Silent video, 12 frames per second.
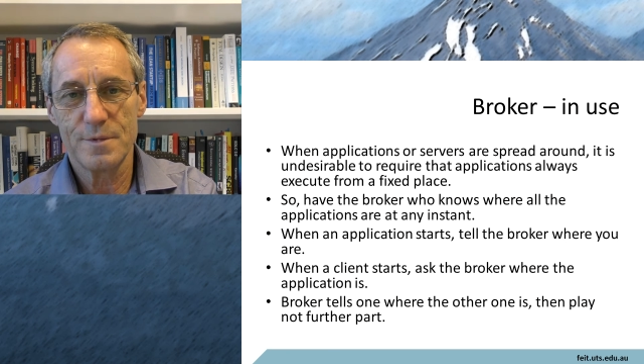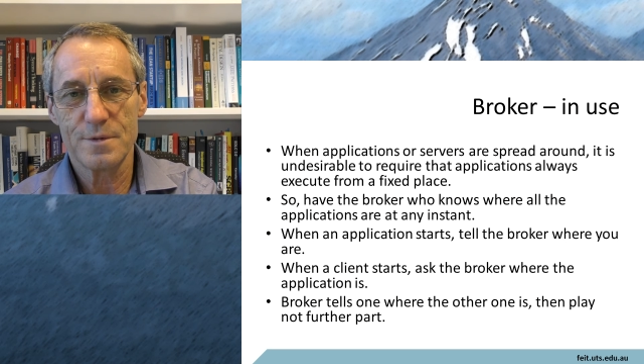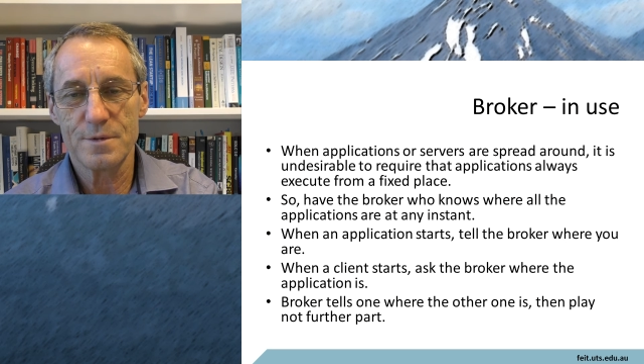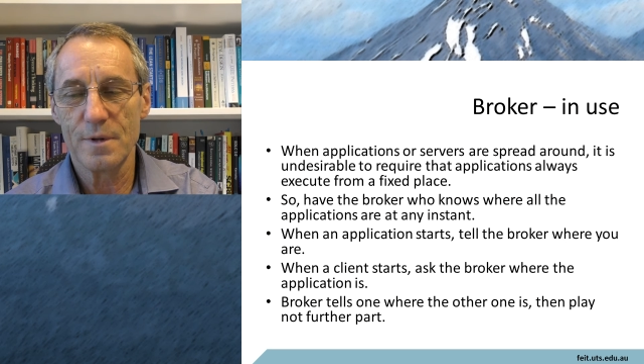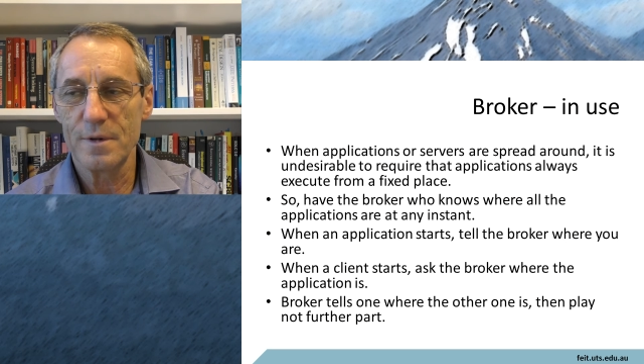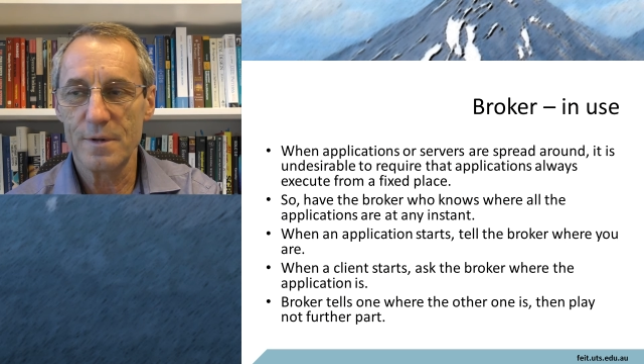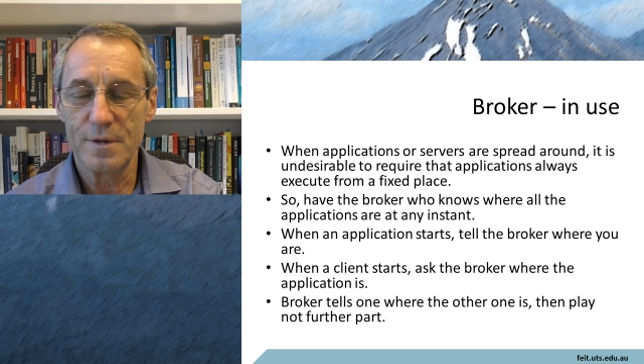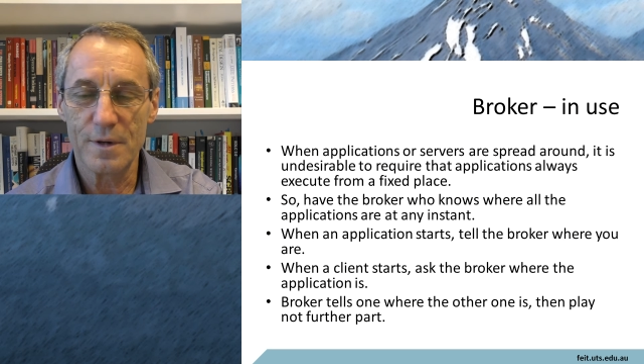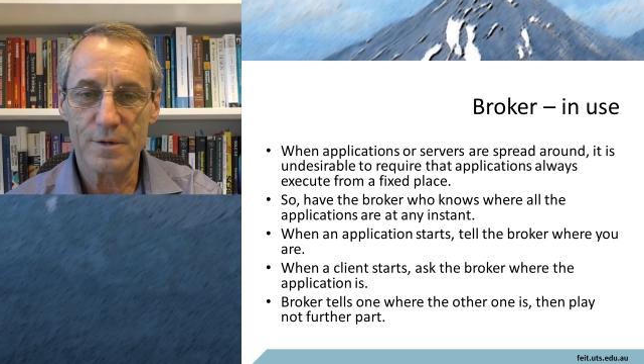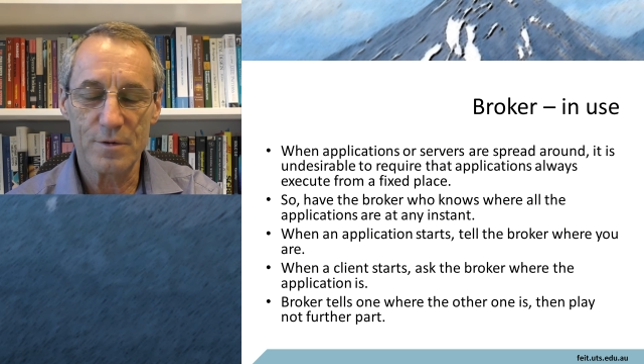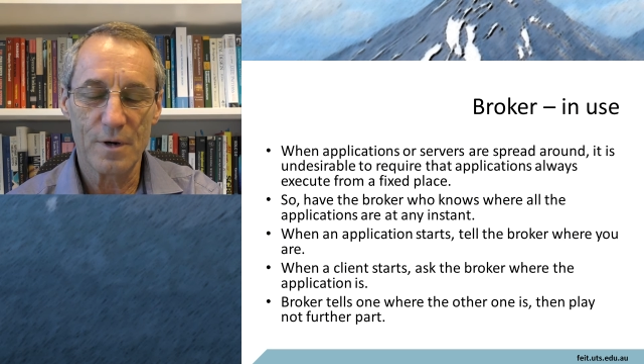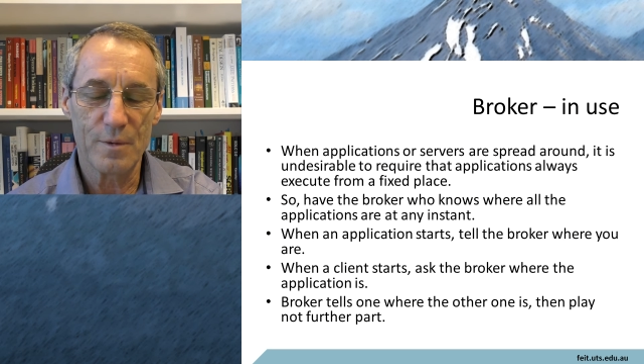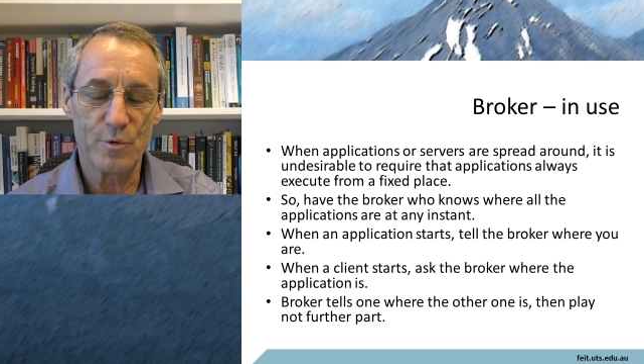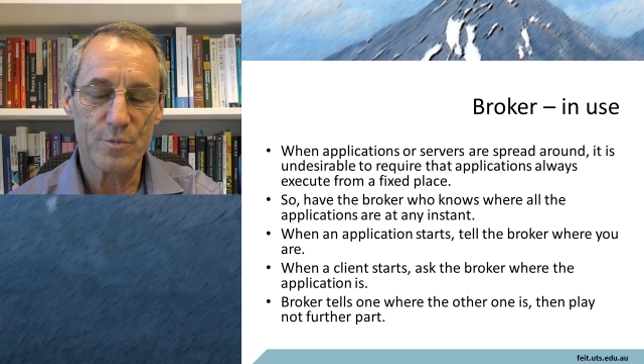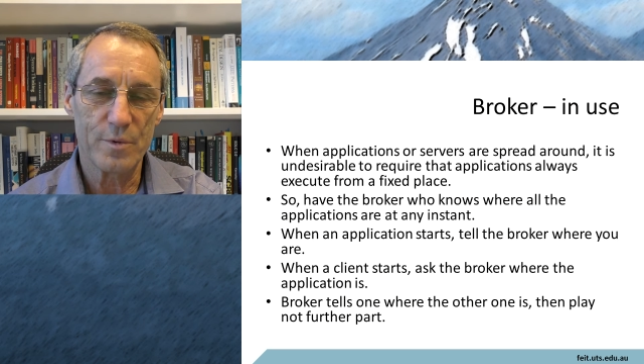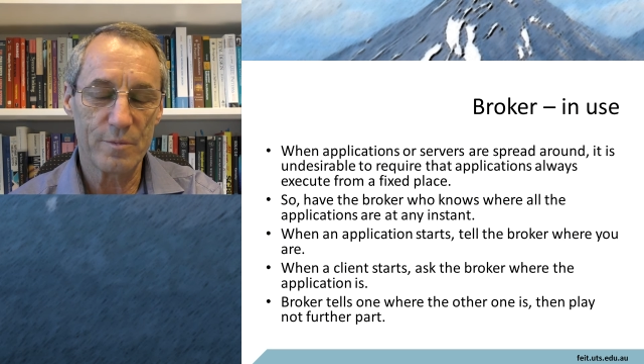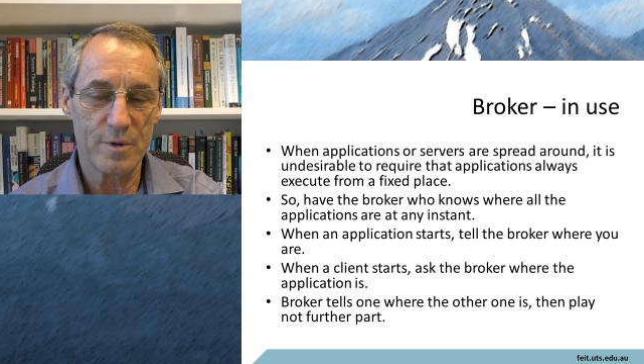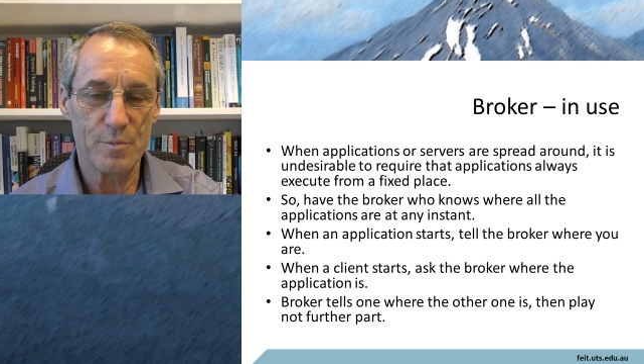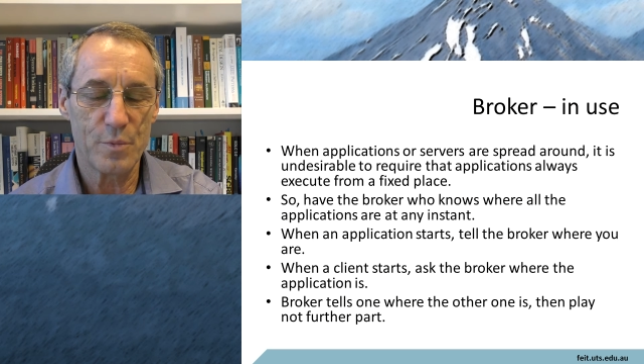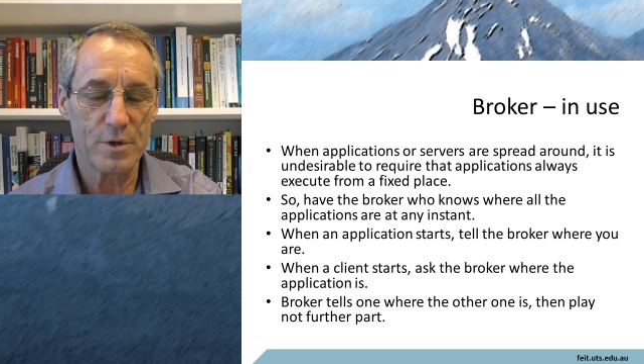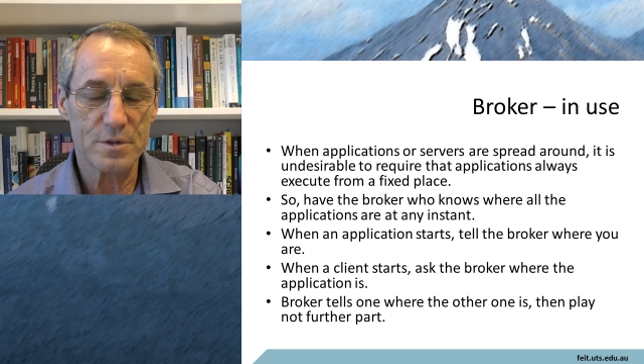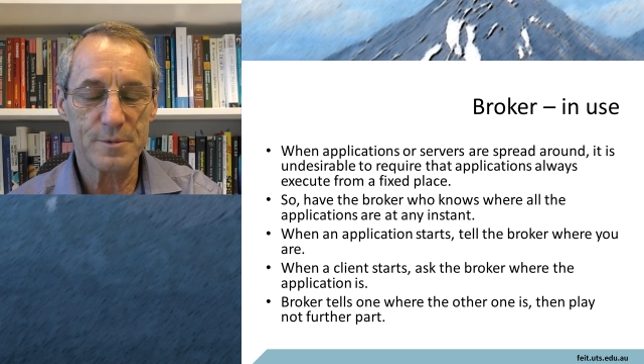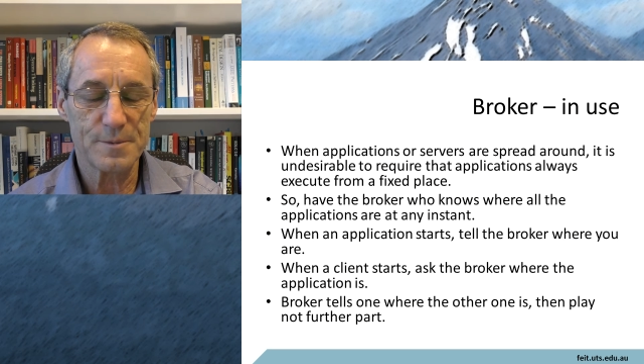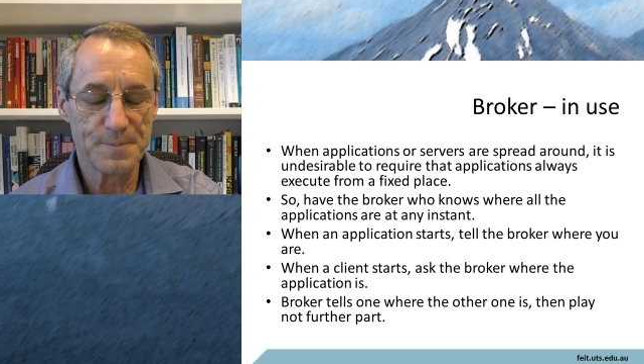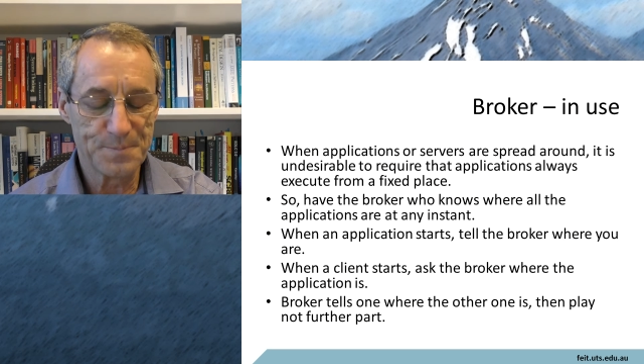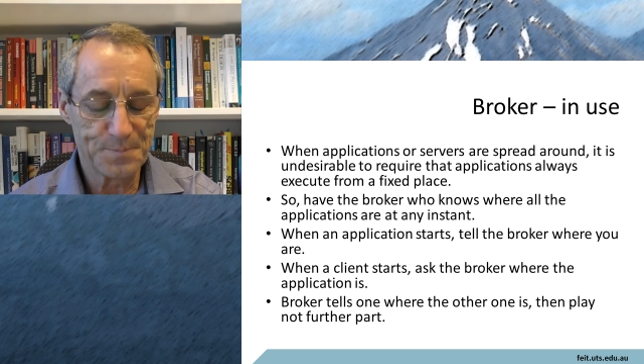It's not only undesirable, it's probably impossible.